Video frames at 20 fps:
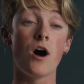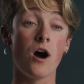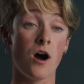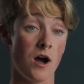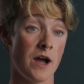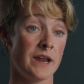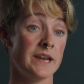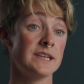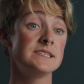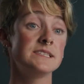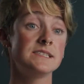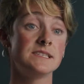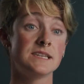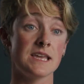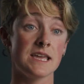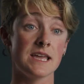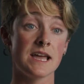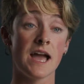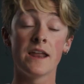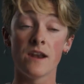
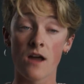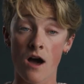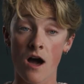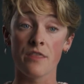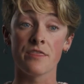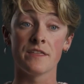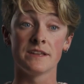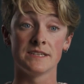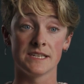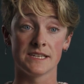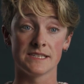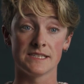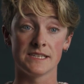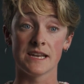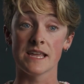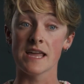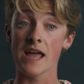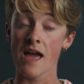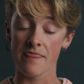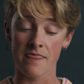honesty and
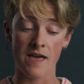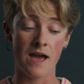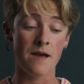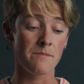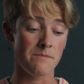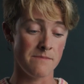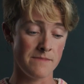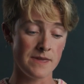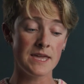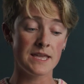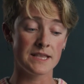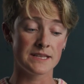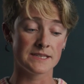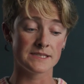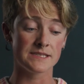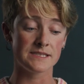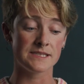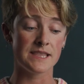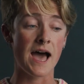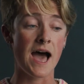authenticity. And that
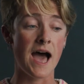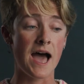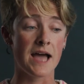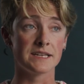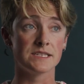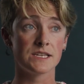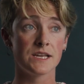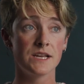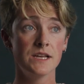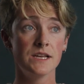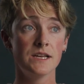means that